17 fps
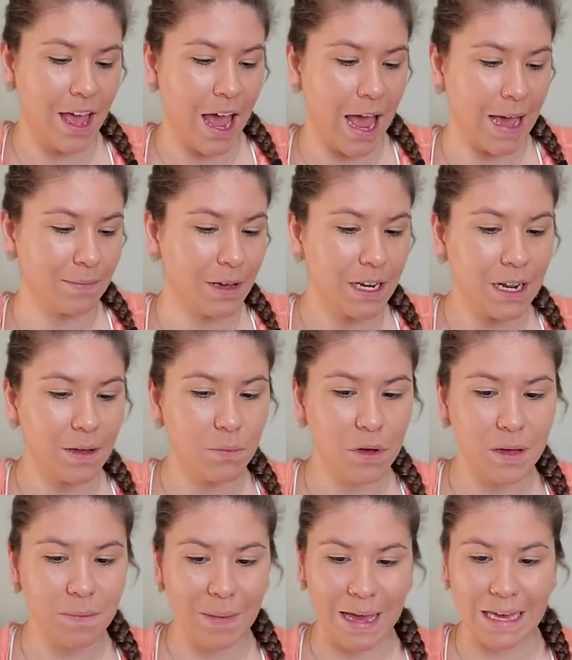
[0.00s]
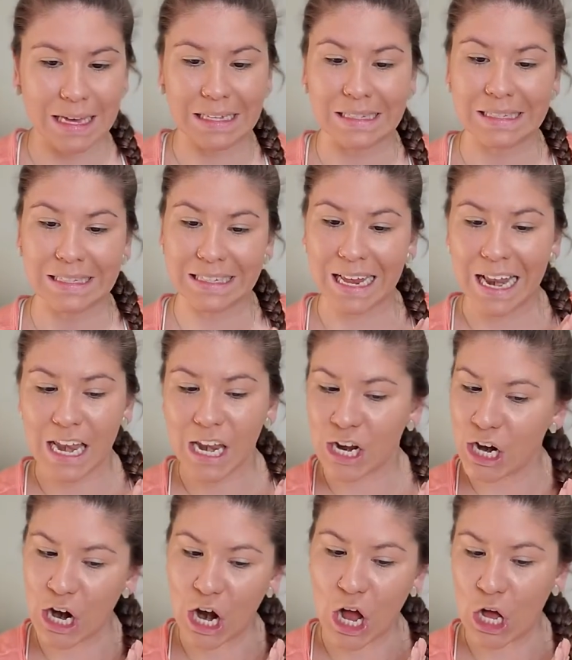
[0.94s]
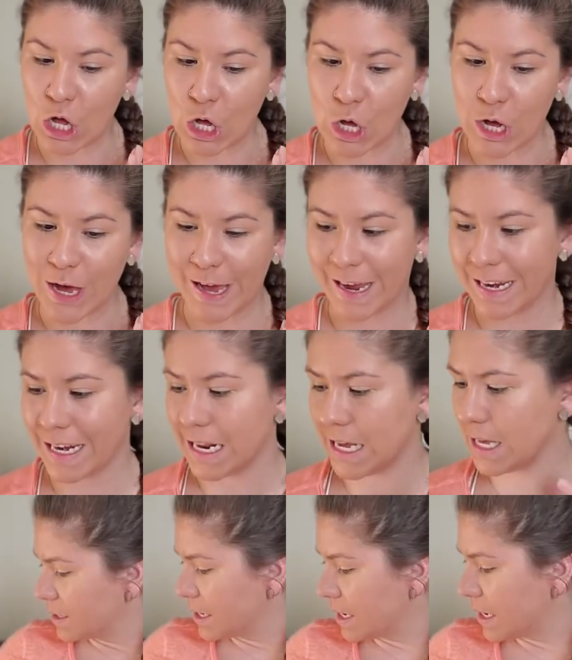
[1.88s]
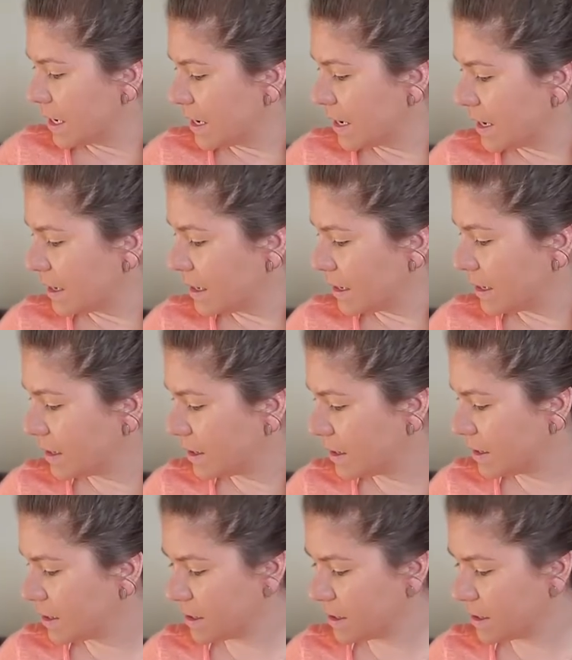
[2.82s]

I'm gonna put my concealer on to